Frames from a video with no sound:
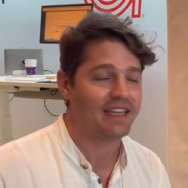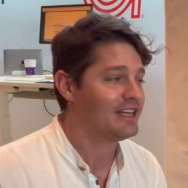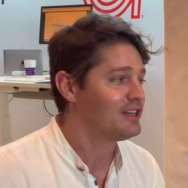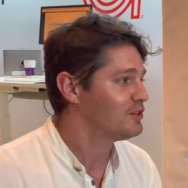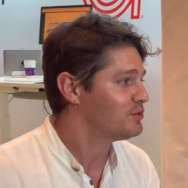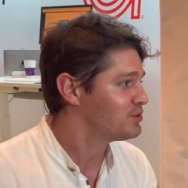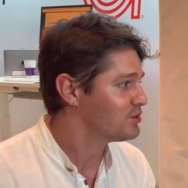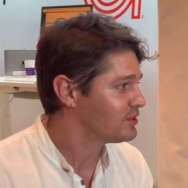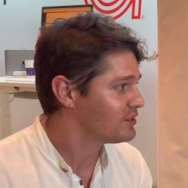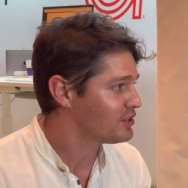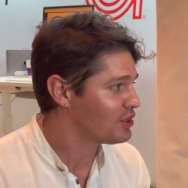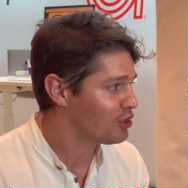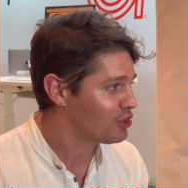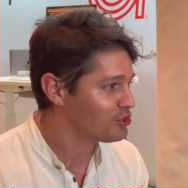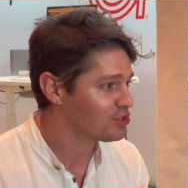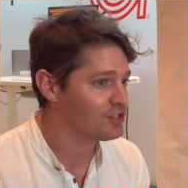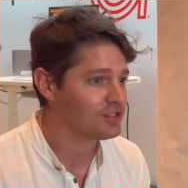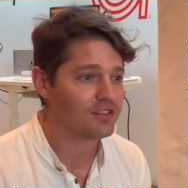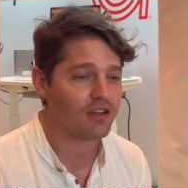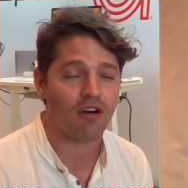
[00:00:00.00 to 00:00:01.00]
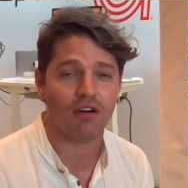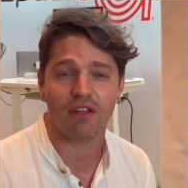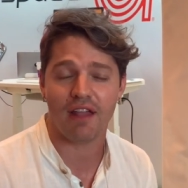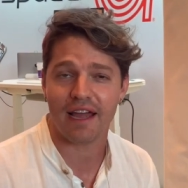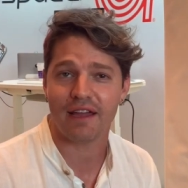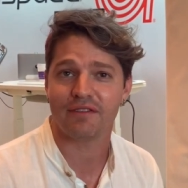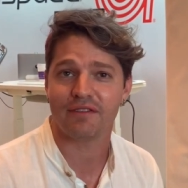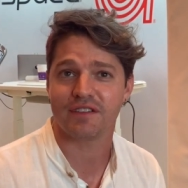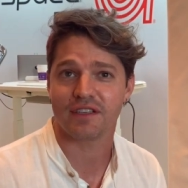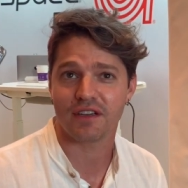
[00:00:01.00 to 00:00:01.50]
That nourishes all
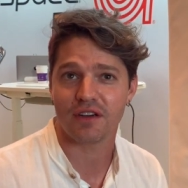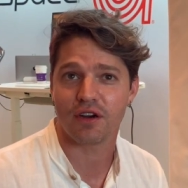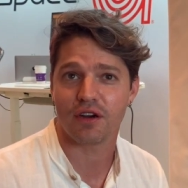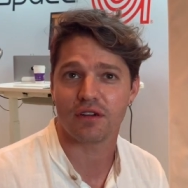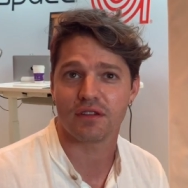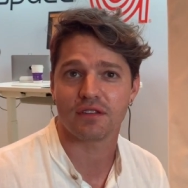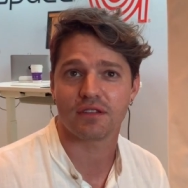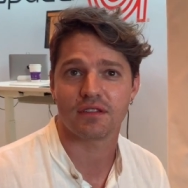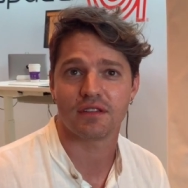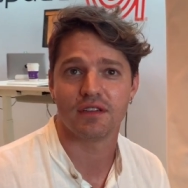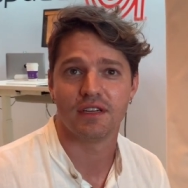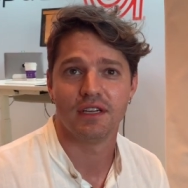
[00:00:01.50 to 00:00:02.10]
life on Earth.